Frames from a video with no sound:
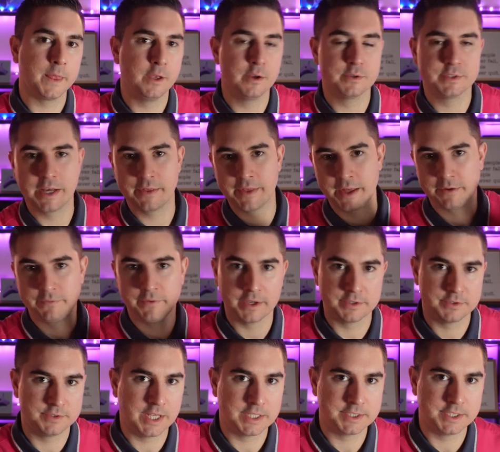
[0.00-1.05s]
here's how that
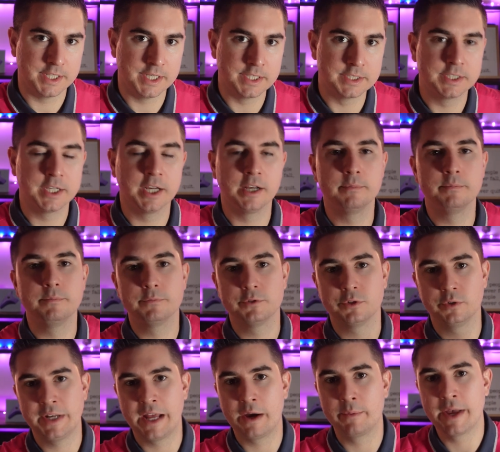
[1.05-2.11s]
affects debt to income.
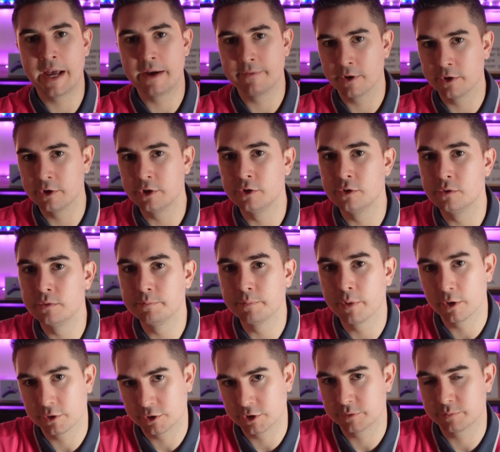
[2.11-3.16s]
So now we have our new
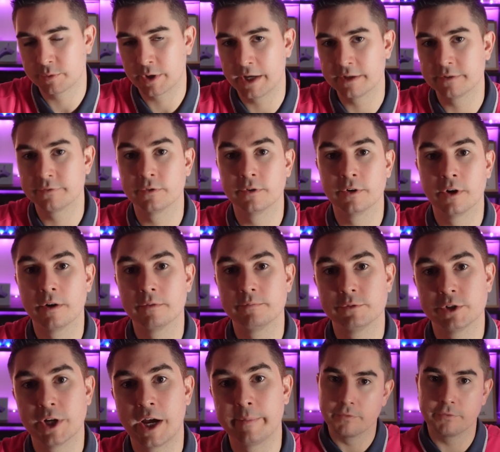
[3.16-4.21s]
purchase price for our
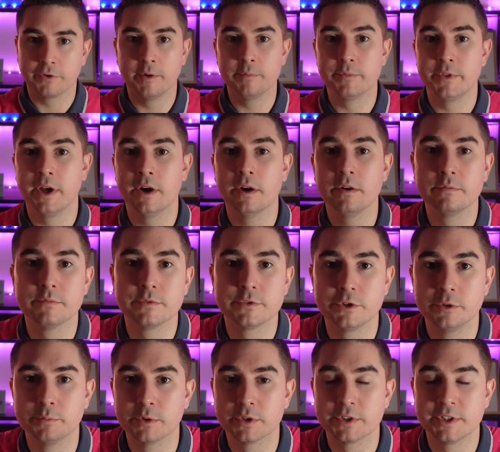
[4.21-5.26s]
shop. From there,
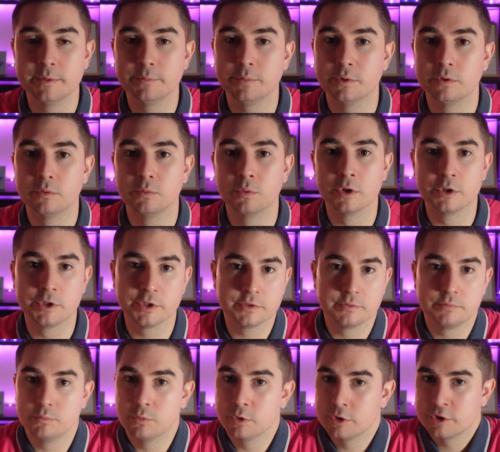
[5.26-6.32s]
super simple. We're
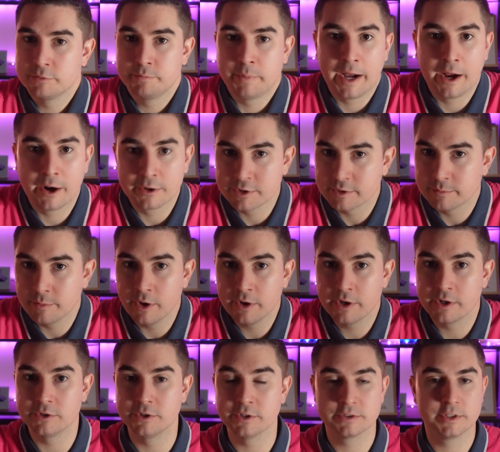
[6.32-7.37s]
just we're just buyers in the
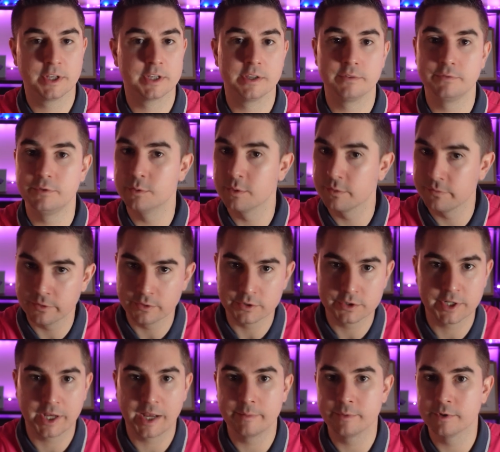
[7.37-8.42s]
market, just like if you were
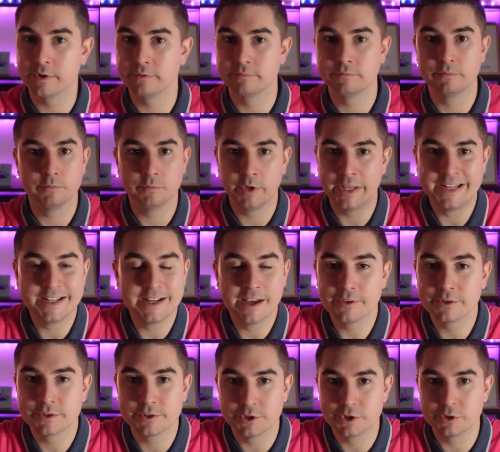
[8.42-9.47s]
first timer in any
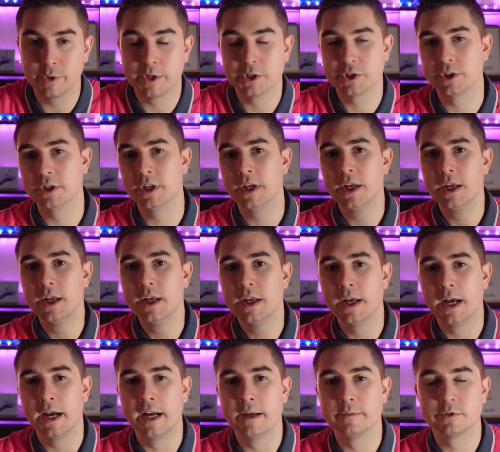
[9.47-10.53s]
other situation.
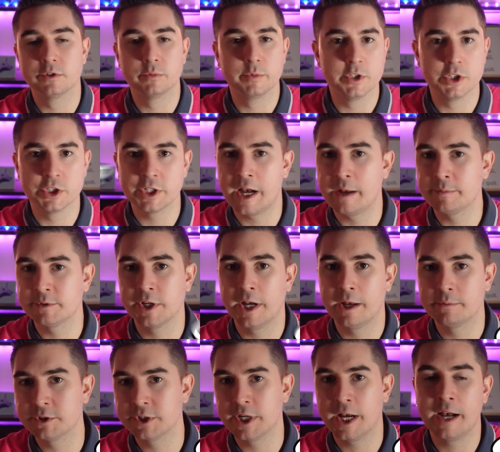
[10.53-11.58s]
Um, so we'd shop,
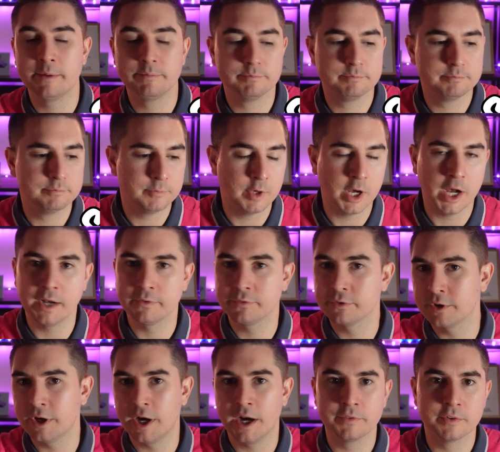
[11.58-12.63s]
shop, shop,
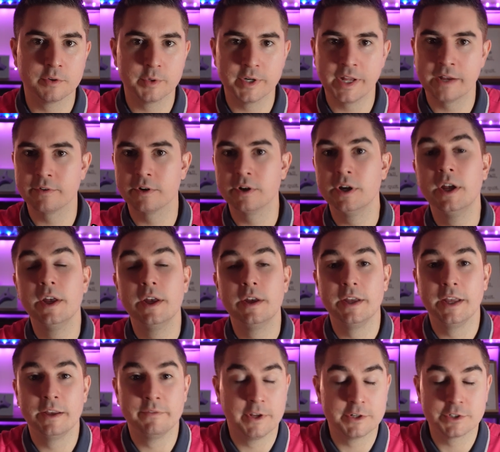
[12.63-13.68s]
offer, offer, whatever.
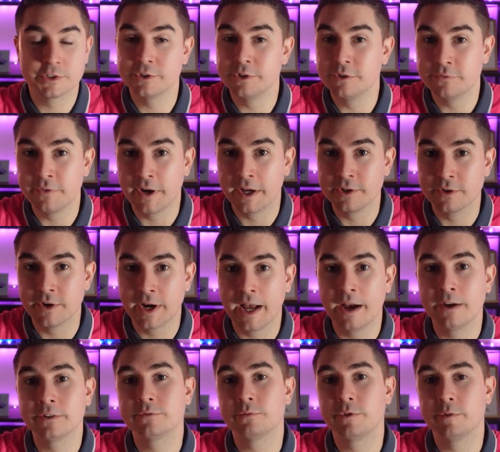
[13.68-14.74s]
Eventually you'd find your
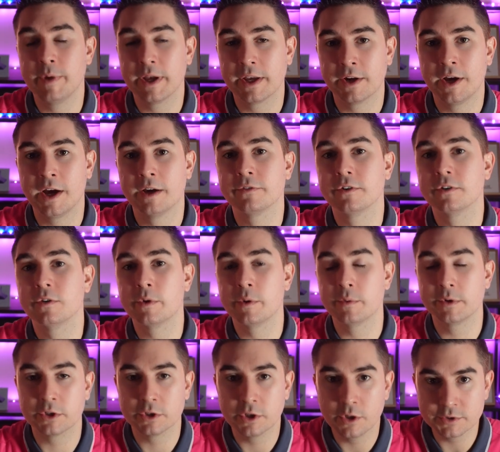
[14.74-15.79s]
house, we'd make an offer, we
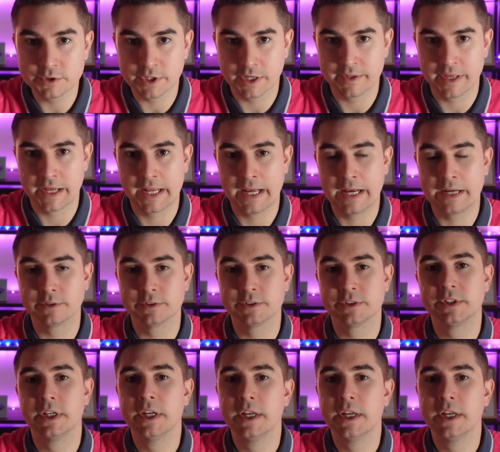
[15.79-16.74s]
would close on that house,